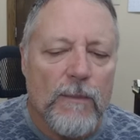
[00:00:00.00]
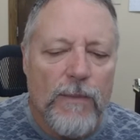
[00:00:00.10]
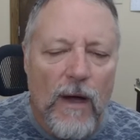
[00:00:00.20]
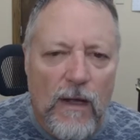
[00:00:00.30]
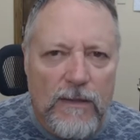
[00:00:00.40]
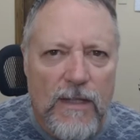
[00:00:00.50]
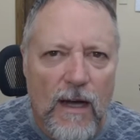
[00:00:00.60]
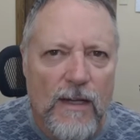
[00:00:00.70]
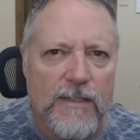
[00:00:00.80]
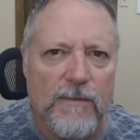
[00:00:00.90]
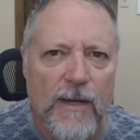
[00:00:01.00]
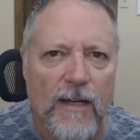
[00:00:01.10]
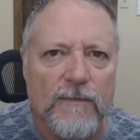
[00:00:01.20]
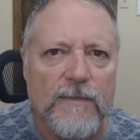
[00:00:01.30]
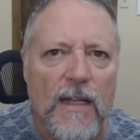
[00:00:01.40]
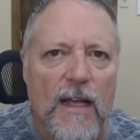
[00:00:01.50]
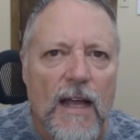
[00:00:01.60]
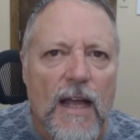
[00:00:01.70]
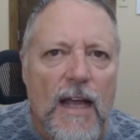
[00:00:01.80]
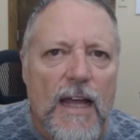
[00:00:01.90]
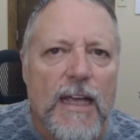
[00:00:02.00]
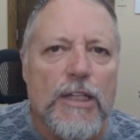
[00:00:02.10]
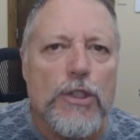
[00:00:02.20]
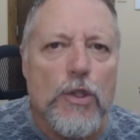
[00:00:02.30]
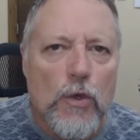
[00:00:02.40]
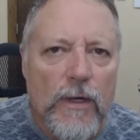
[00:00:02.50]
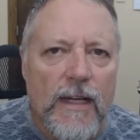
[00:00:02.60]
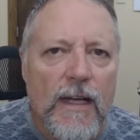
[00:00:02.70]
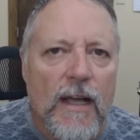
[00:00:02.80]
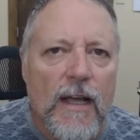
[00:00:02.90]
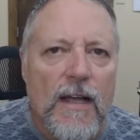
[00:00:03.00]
Paul talks about enduring